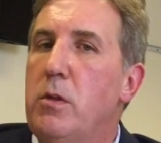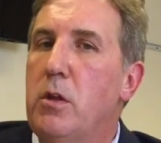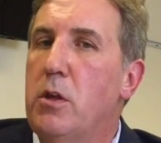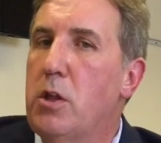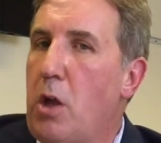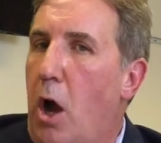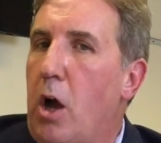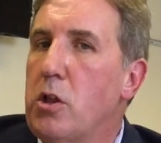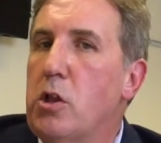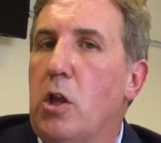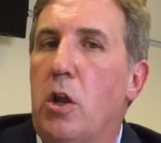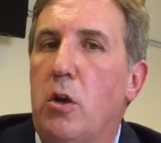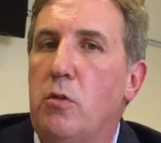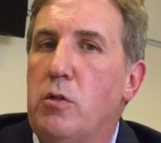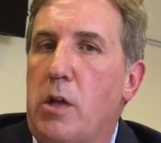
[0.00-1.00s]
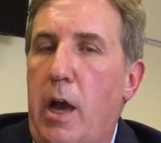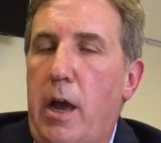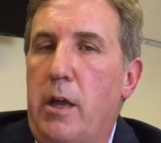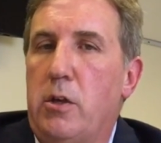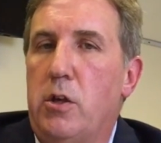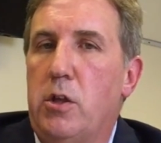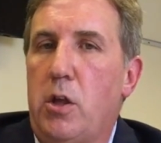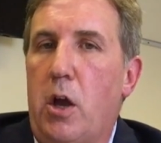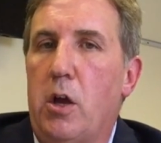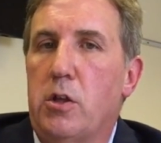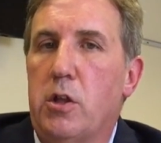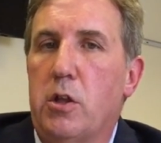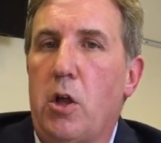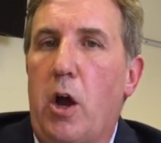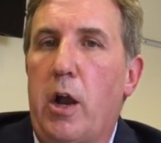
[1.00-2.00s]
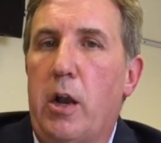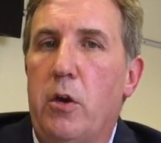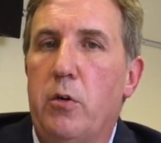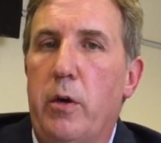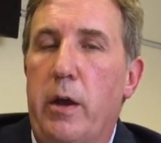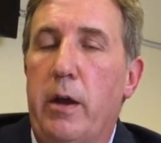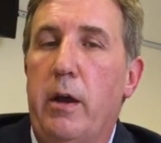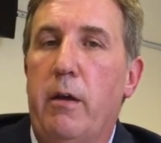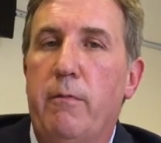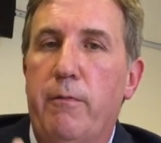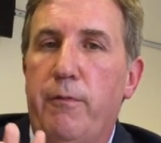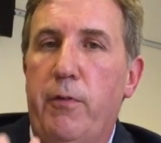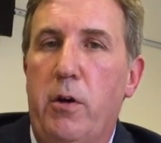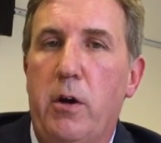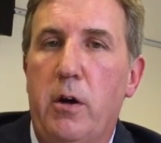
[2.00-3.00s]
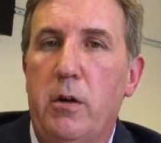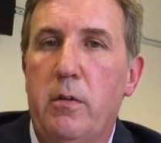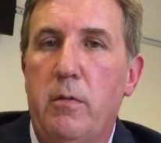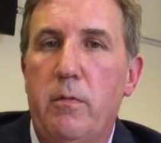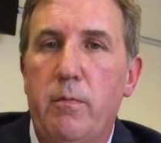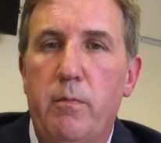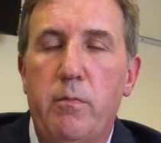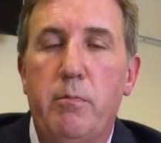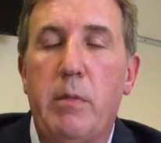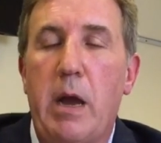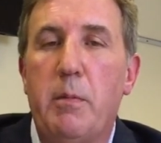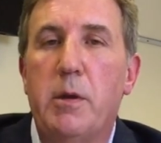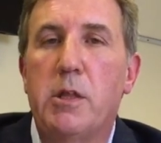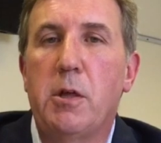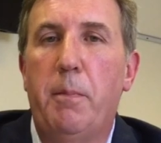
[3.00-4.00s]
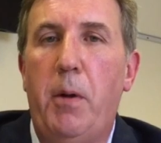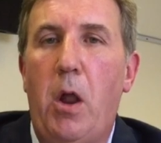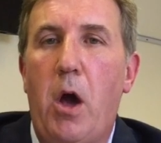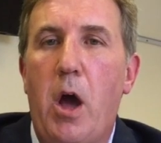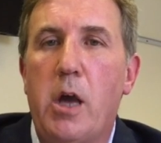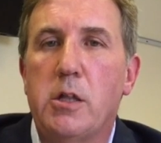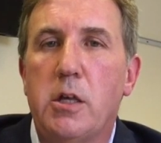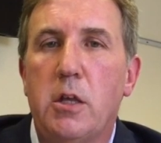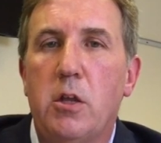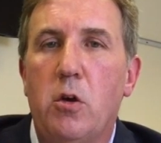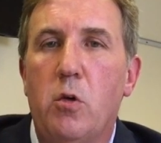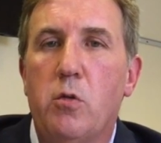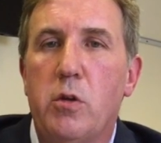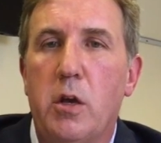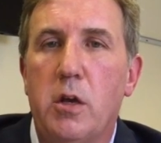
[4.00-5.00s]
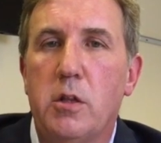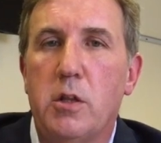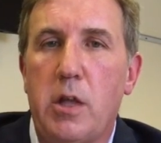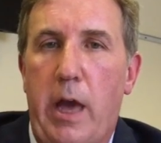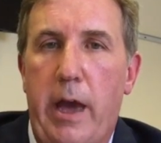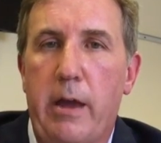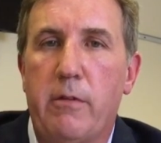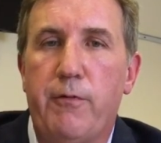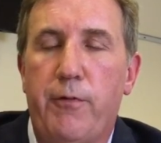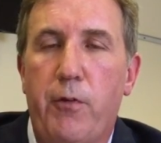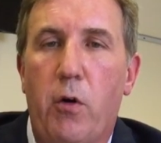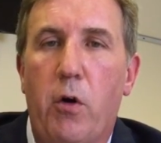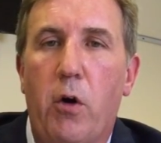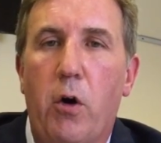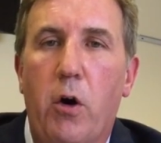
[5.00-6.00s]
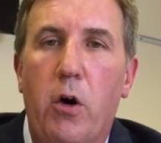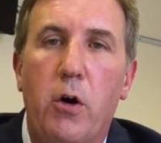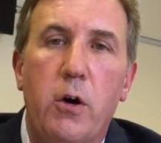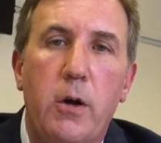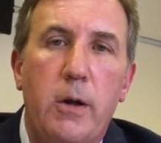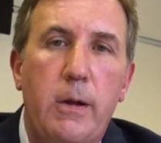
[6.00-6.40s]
you start to lose that and you start to dilute it. And for maybe suppliers in the audience and for,